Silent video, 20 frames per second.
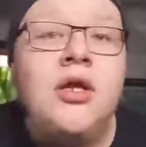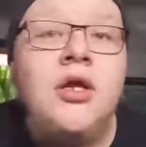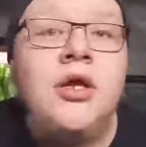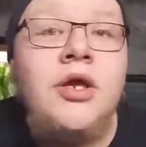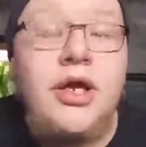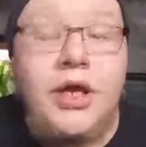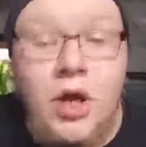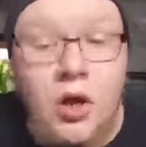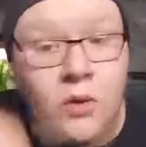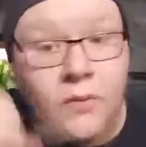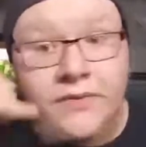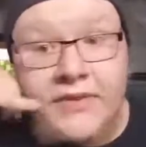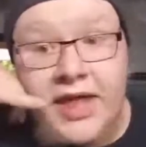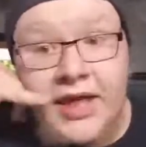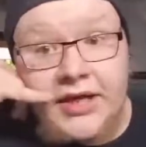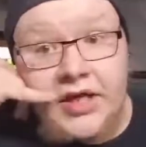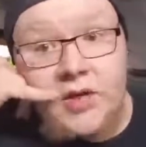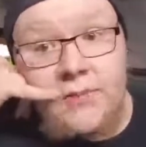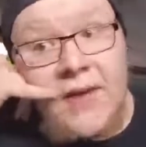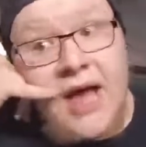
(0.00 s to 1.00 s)
You know,
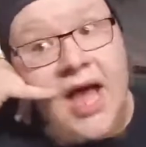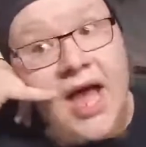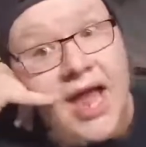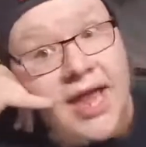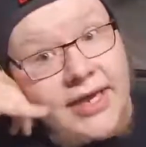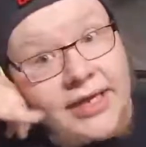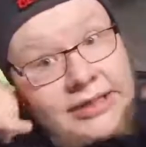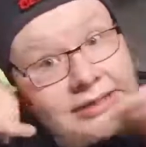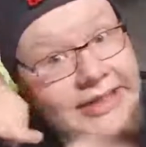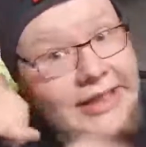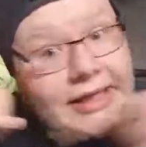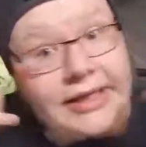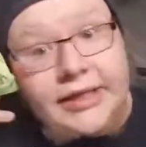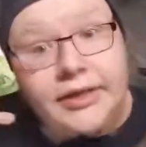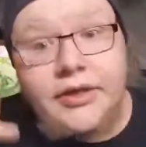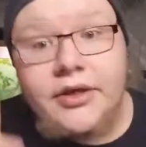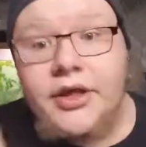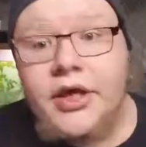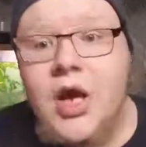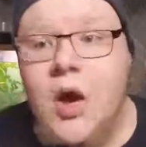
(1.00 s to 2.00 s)
thank you, bye, click,
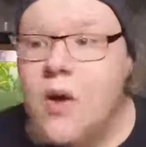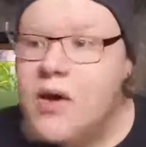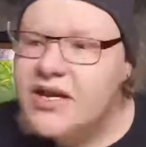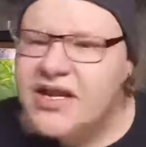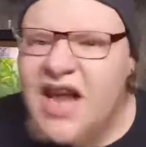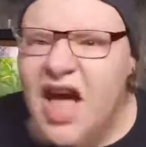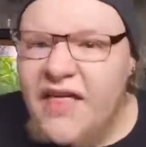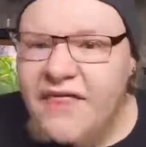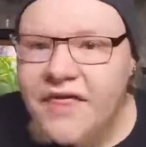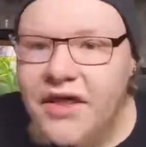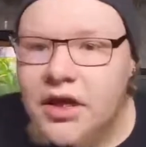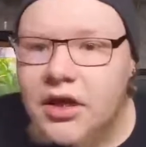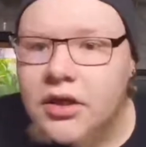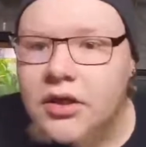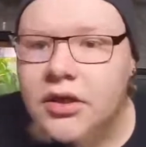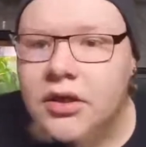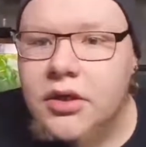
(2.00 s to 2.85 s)
you know, and nothing.